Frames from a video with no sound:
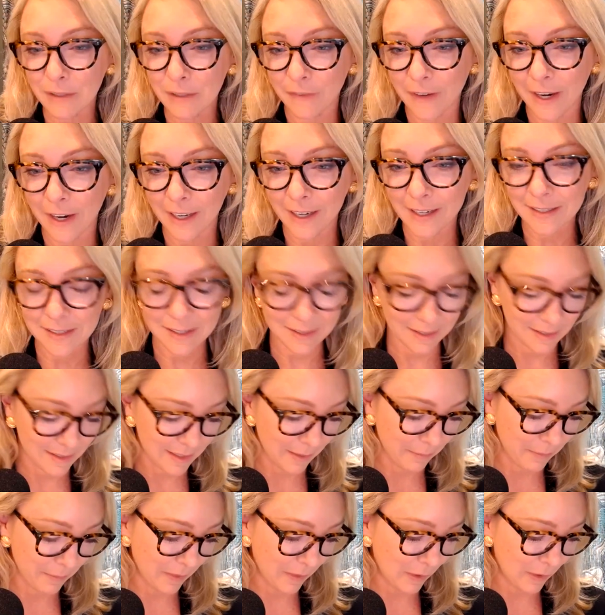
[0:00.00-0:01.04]
Finances is
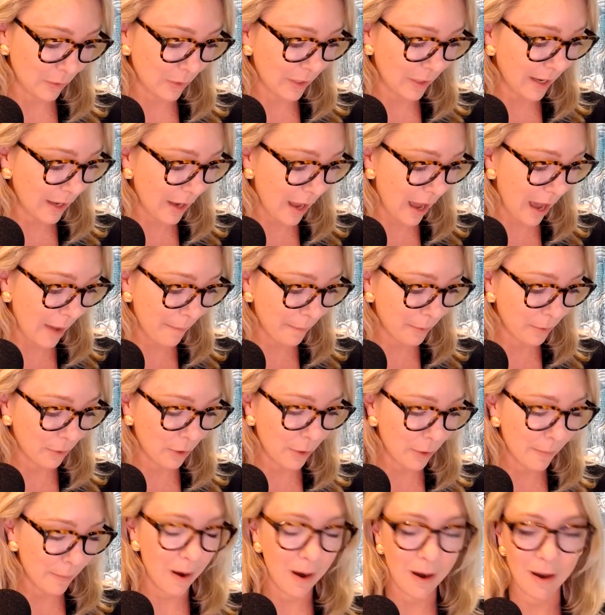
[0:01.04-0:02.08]
something that you cannot pull
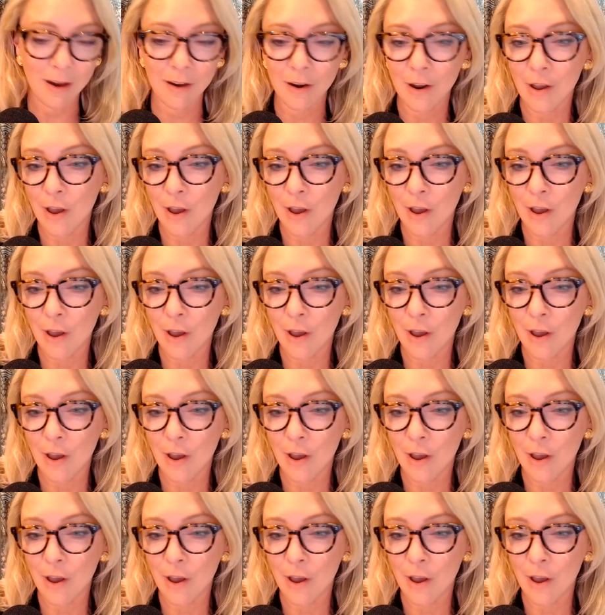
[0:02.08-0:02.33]
apart